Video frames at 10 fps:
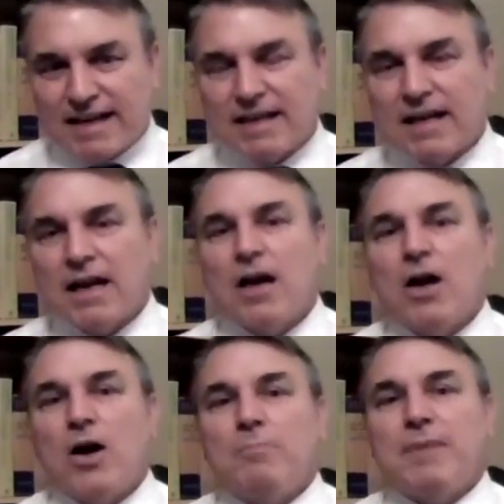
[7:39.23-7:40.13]
it,
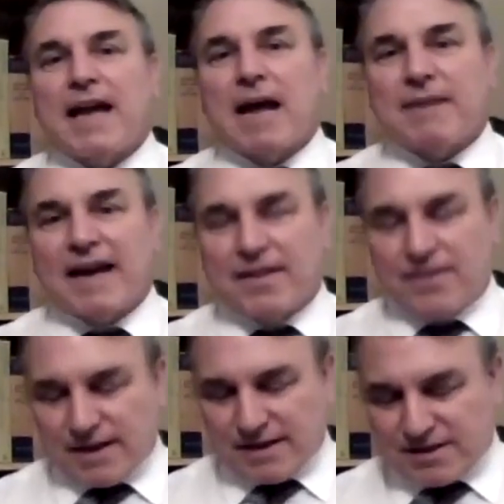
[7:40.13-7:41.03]
became an
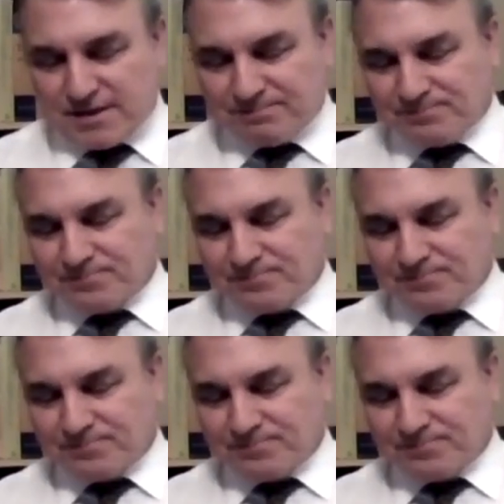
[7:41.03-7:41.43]
atheist.